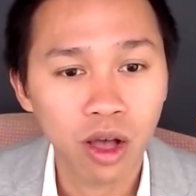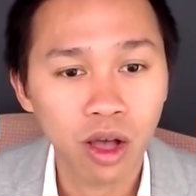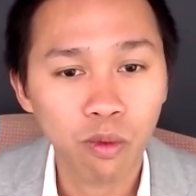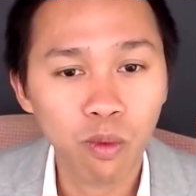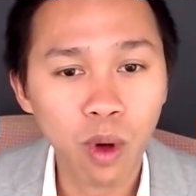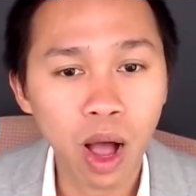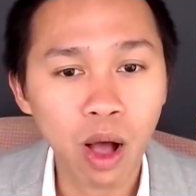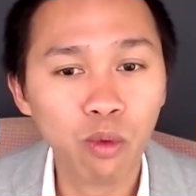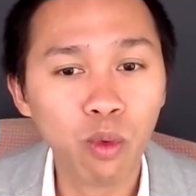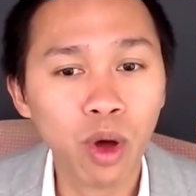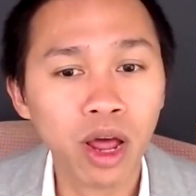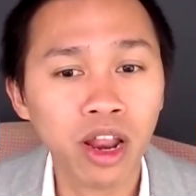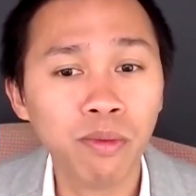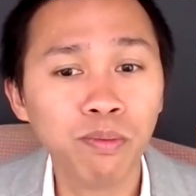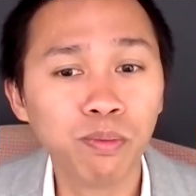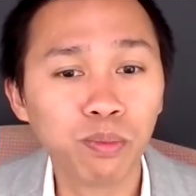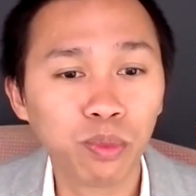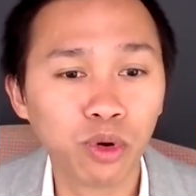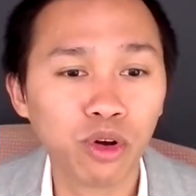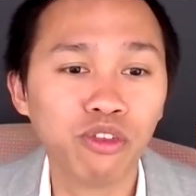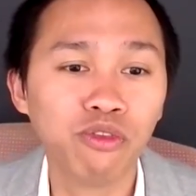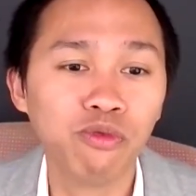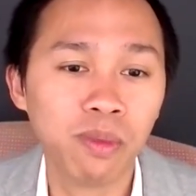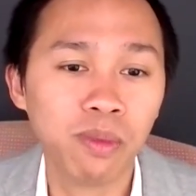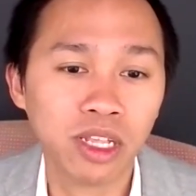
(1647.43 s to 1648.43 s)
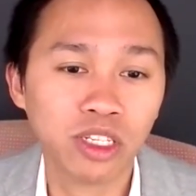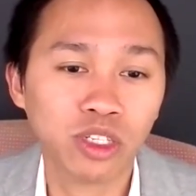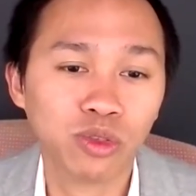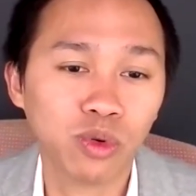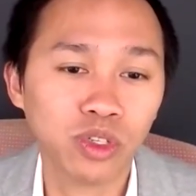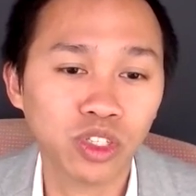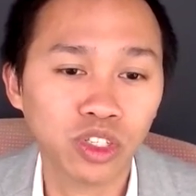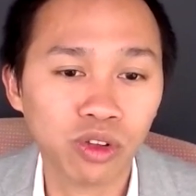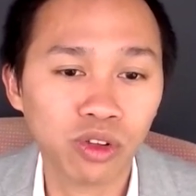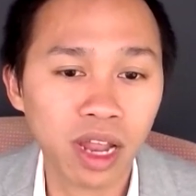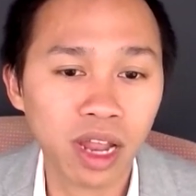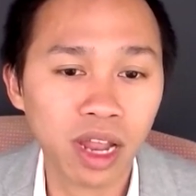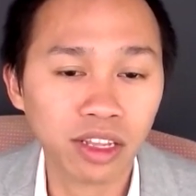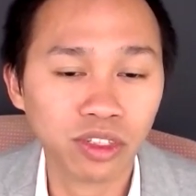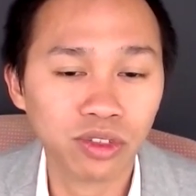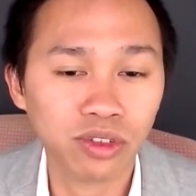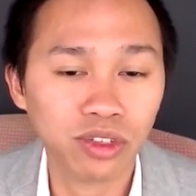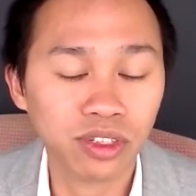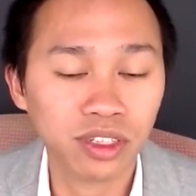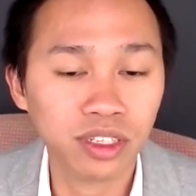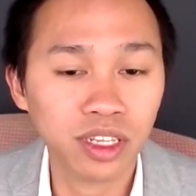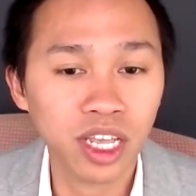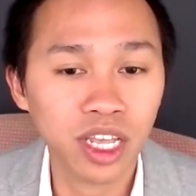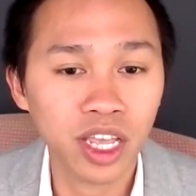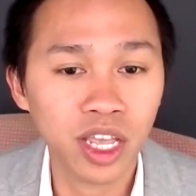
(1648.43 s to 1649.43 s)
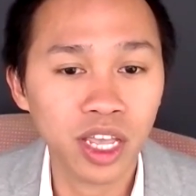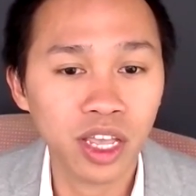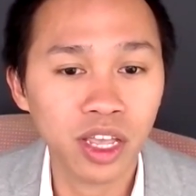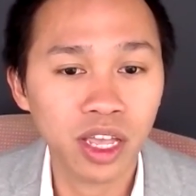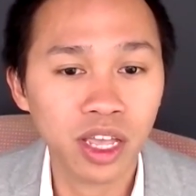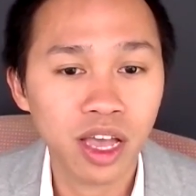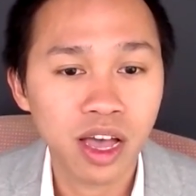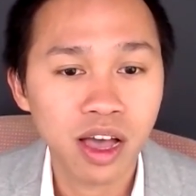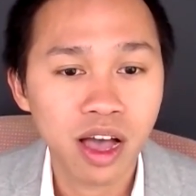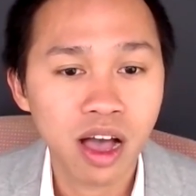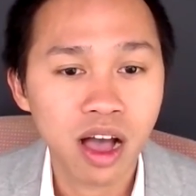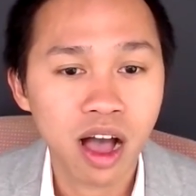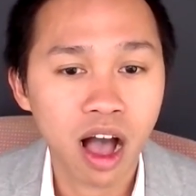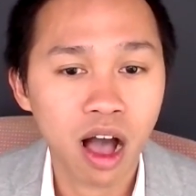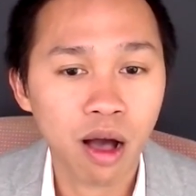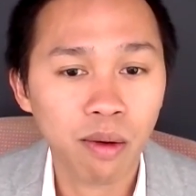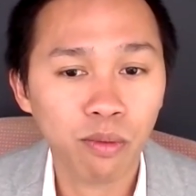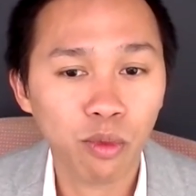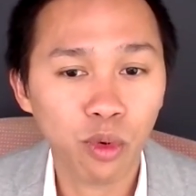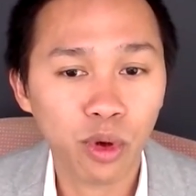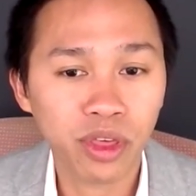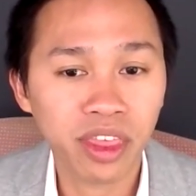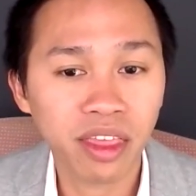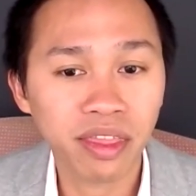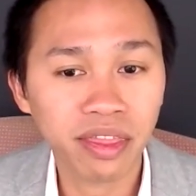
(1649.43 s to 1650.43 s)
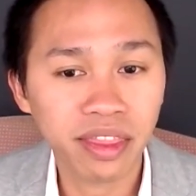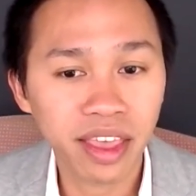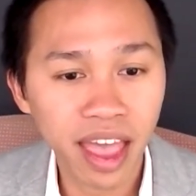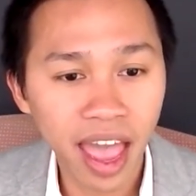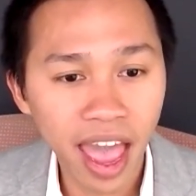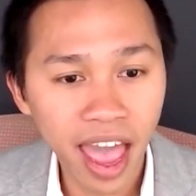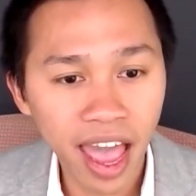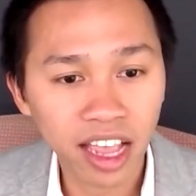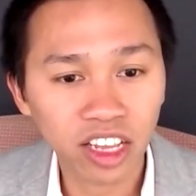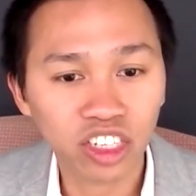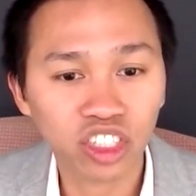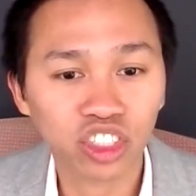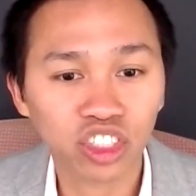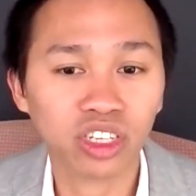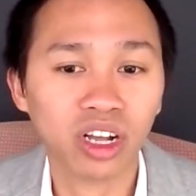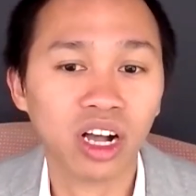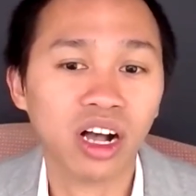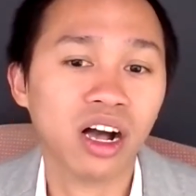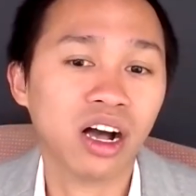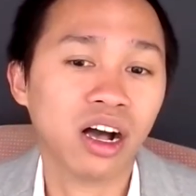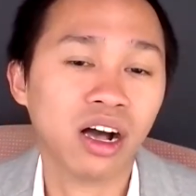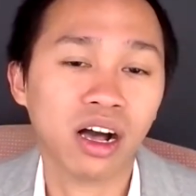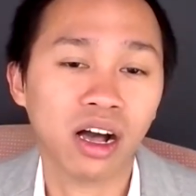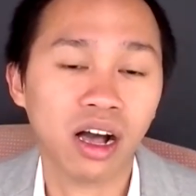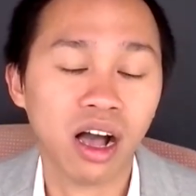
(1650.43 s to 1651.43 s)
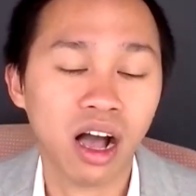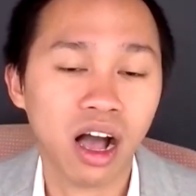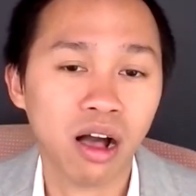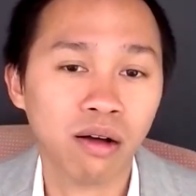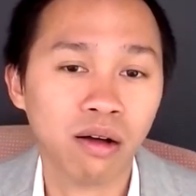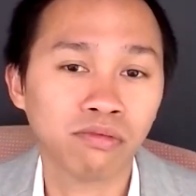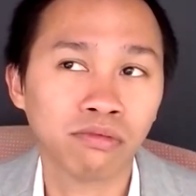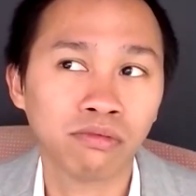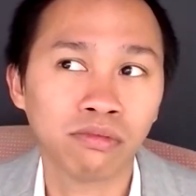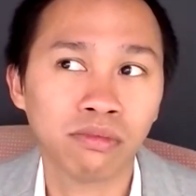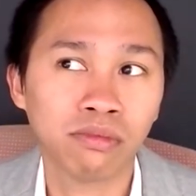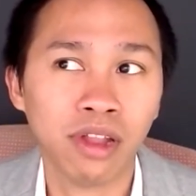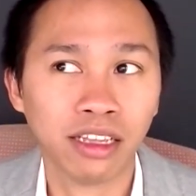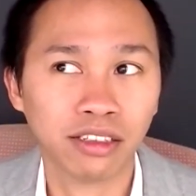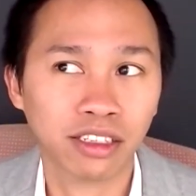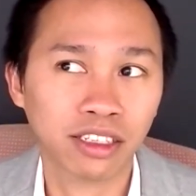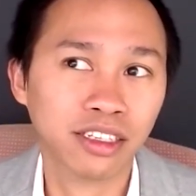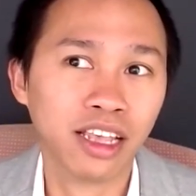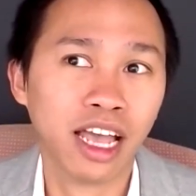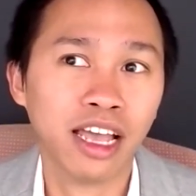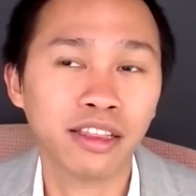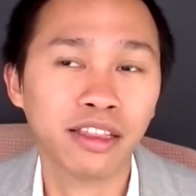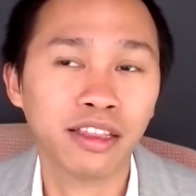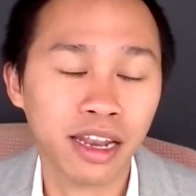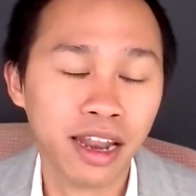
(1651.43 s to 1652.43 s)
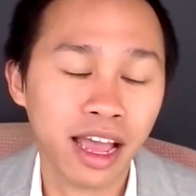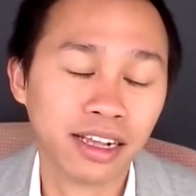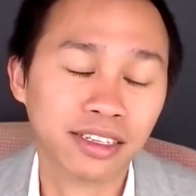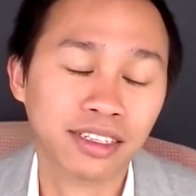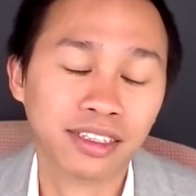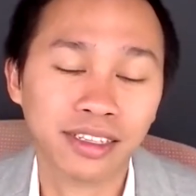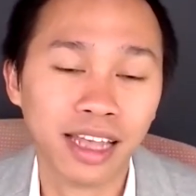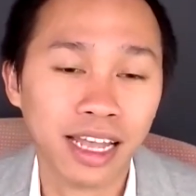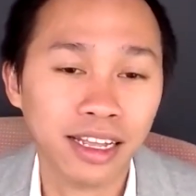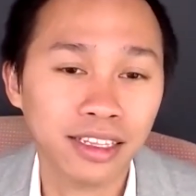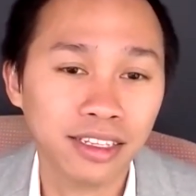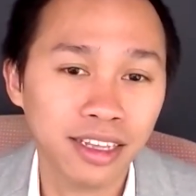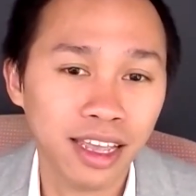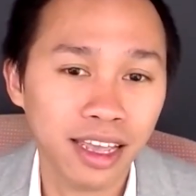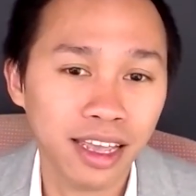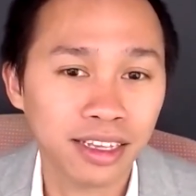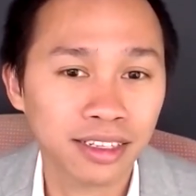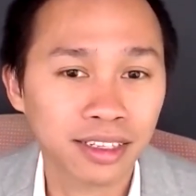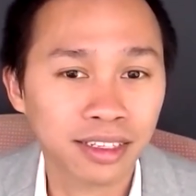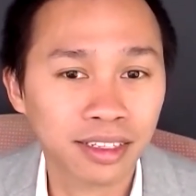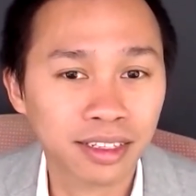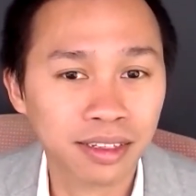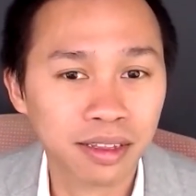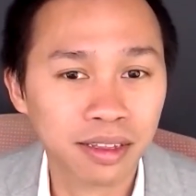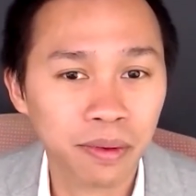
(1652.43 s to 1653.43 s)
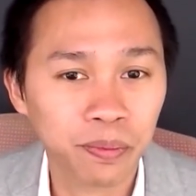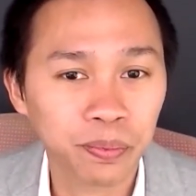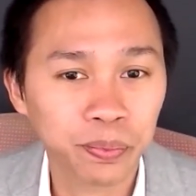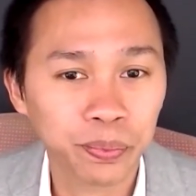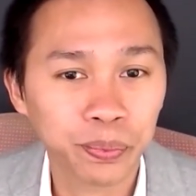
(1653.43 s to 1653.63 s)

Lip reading: What improvements would you like to see within the HR, let's say in the next 10 years?